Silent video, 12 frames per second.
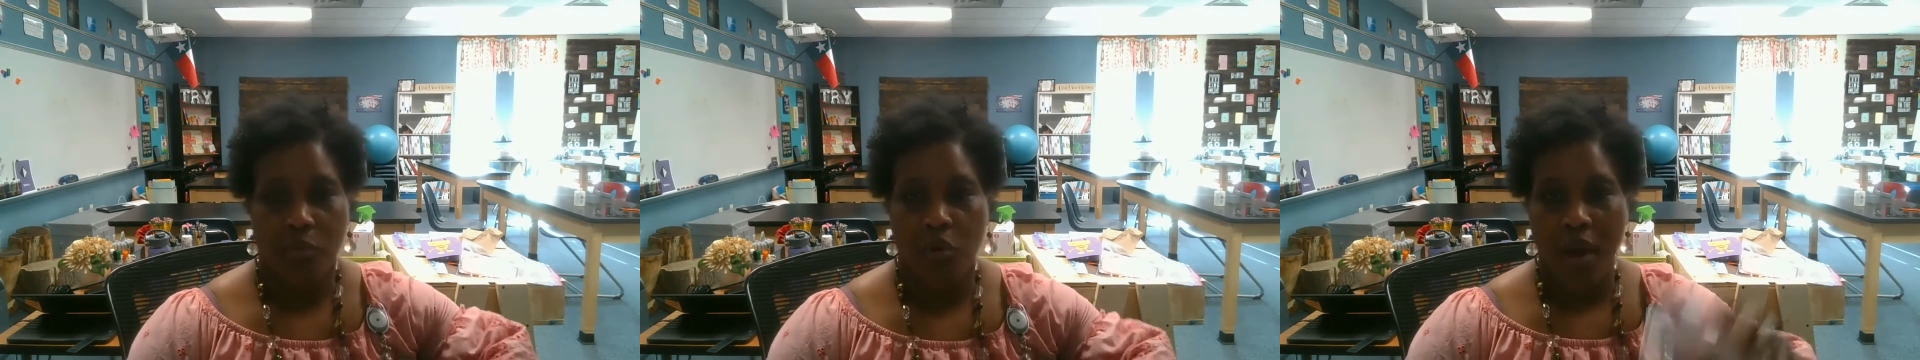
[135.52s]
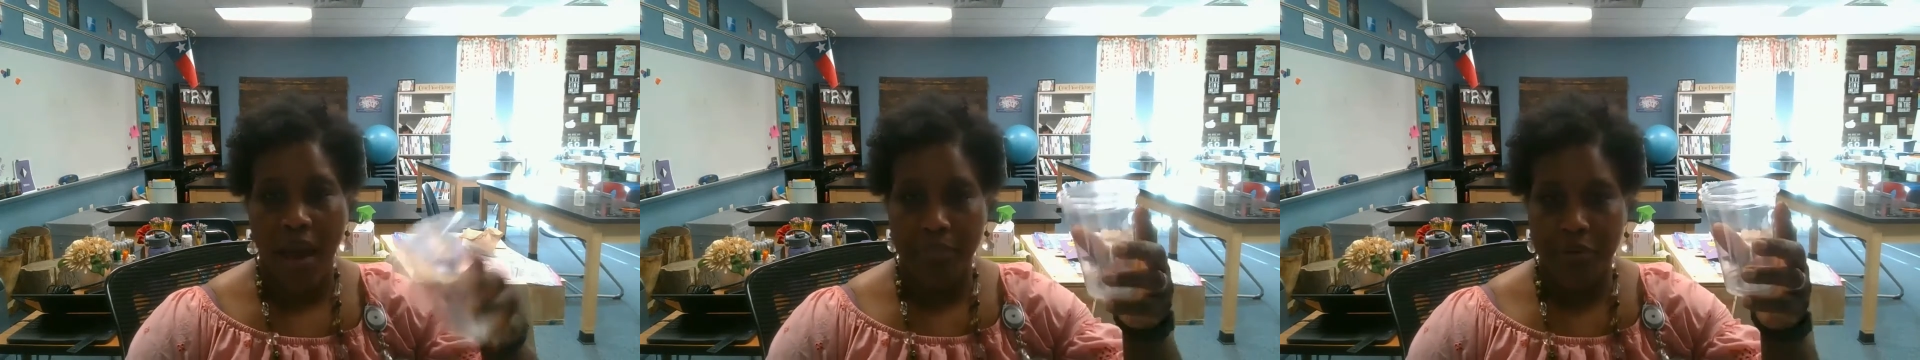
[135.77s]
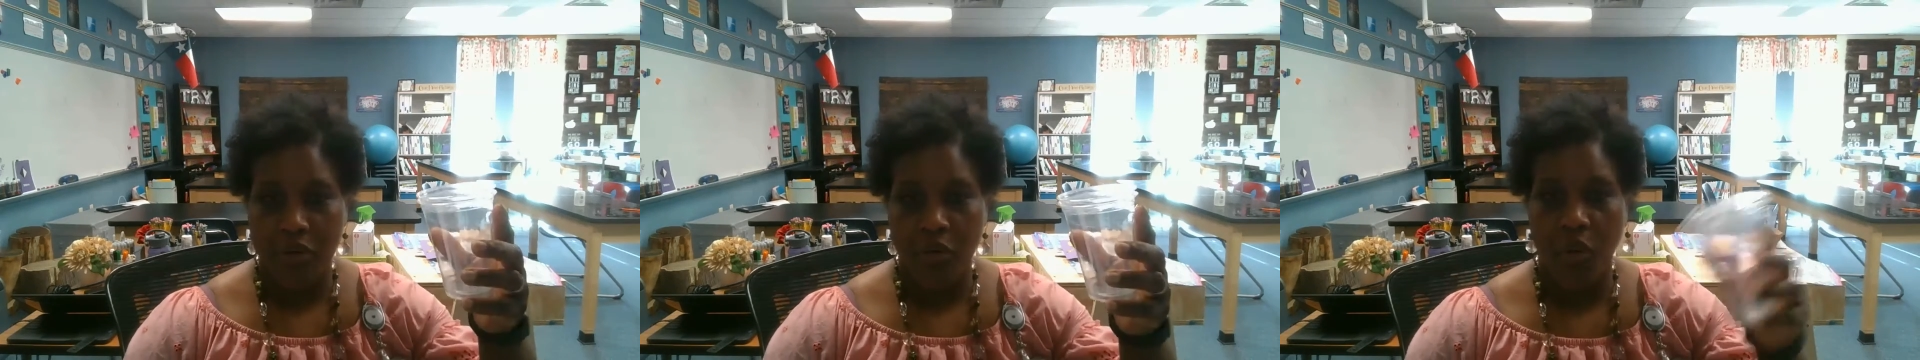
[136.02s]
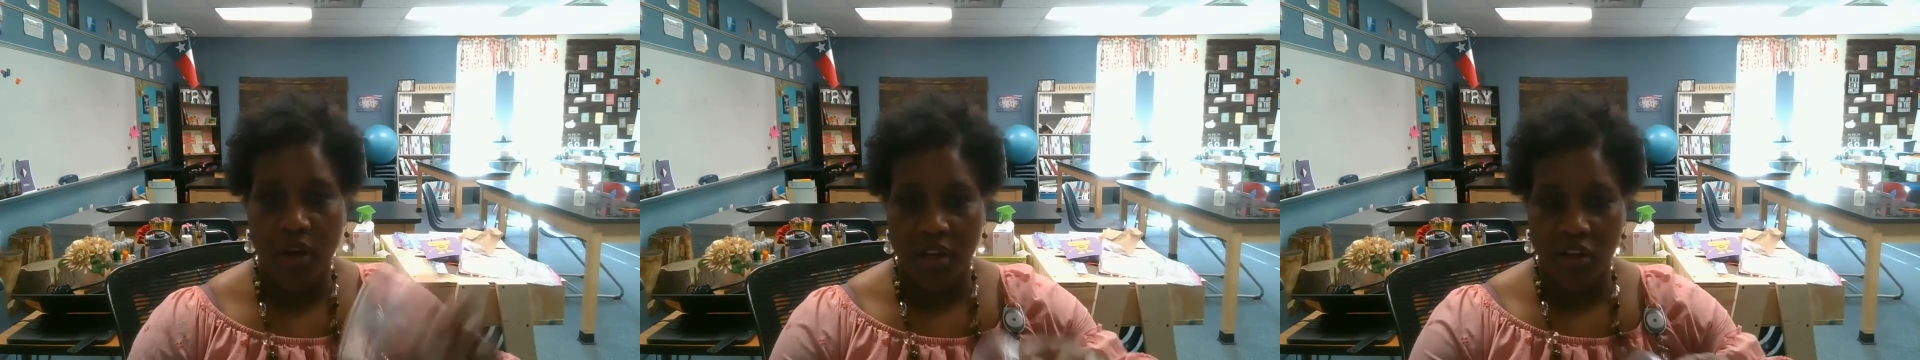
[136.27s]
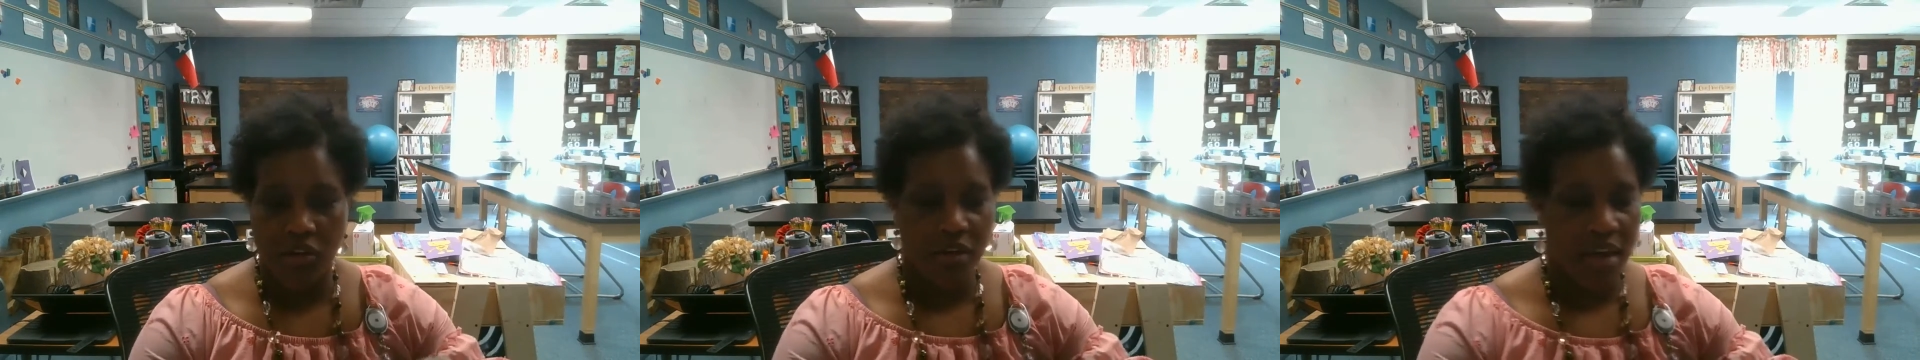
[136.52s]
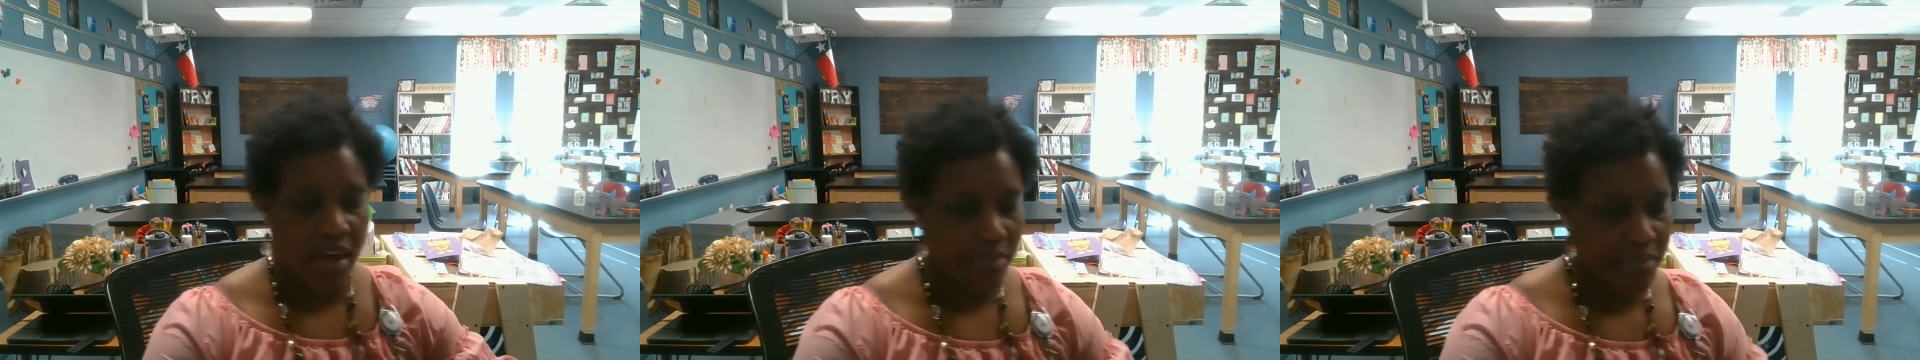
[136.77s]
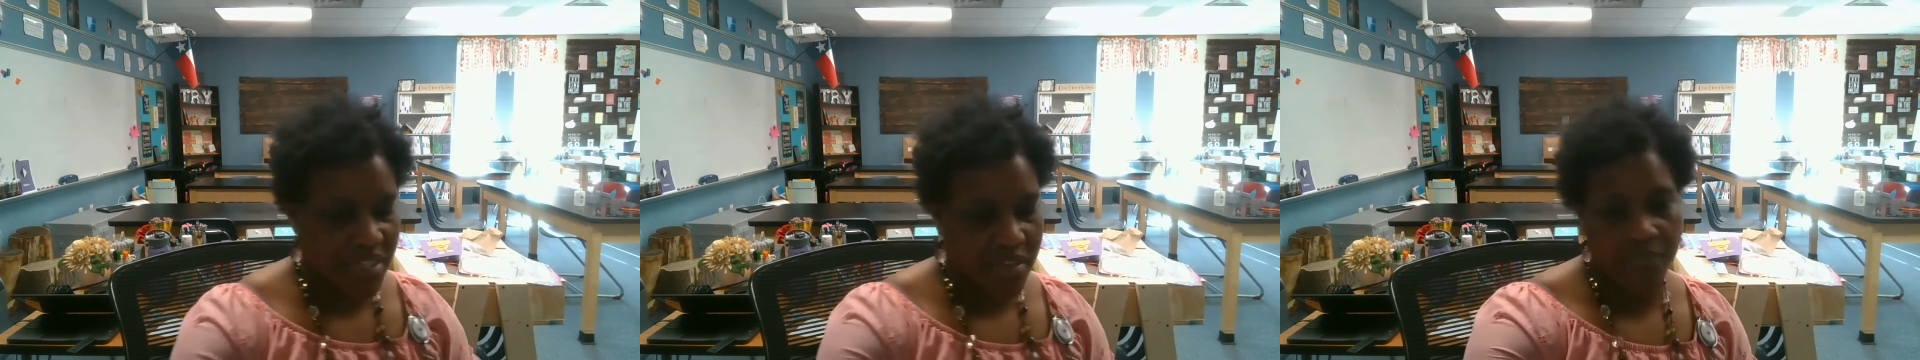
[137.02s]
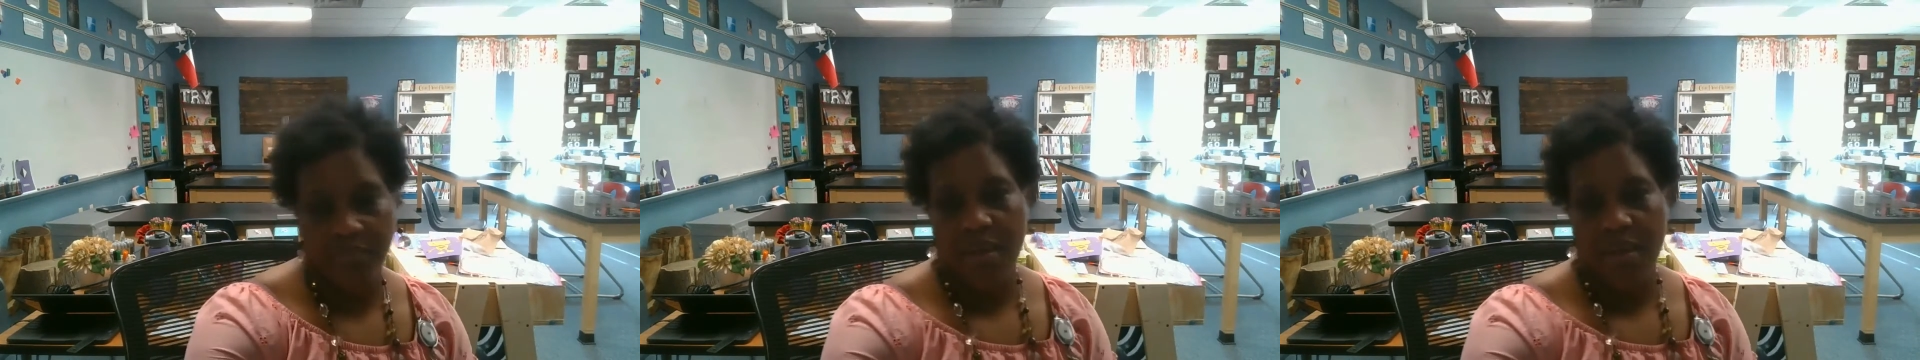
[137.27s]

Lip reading: Grab one of your cups